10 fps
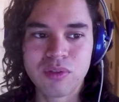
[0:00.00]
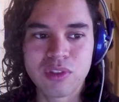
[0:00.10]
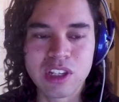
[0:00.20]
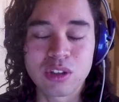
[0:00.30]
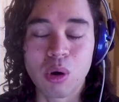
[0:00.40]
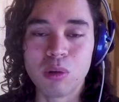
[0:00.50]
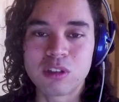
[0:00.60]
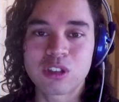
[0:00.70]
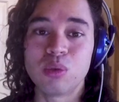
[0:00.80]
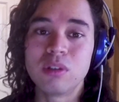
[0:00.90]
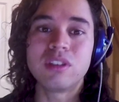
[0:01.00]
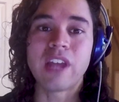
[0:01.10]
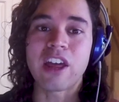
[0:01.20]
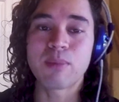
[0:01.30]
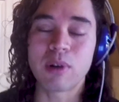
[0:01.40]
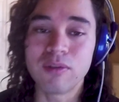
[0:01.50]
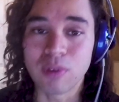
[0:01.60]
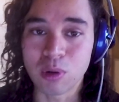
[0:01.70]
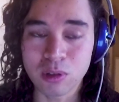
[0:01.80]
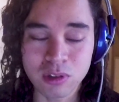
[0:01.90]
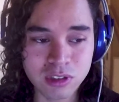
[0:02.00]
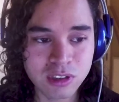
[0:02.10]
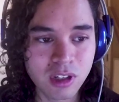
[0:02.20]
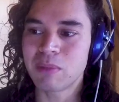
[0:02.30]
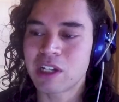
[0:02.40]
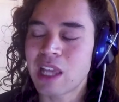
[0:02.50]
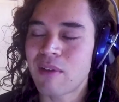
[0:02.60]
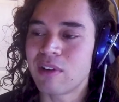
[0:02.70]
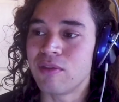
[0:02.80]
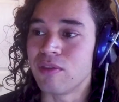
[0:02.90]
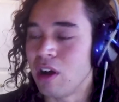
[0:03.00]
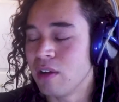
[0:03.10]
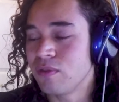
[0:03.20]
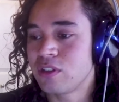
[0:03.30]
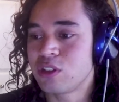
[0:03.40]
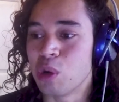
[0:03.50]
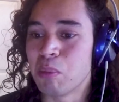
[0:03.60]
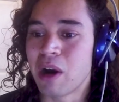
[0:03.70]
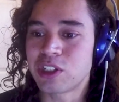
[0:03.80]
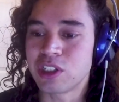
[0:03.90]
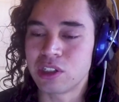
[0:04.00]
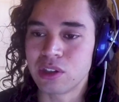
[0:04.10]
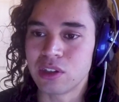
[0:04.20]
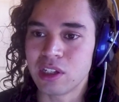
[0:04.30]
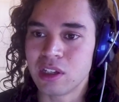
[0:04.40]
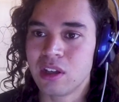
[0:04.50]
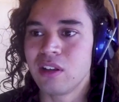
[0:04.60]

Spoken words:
these old school death metal vocals because they haven't evolved so much into the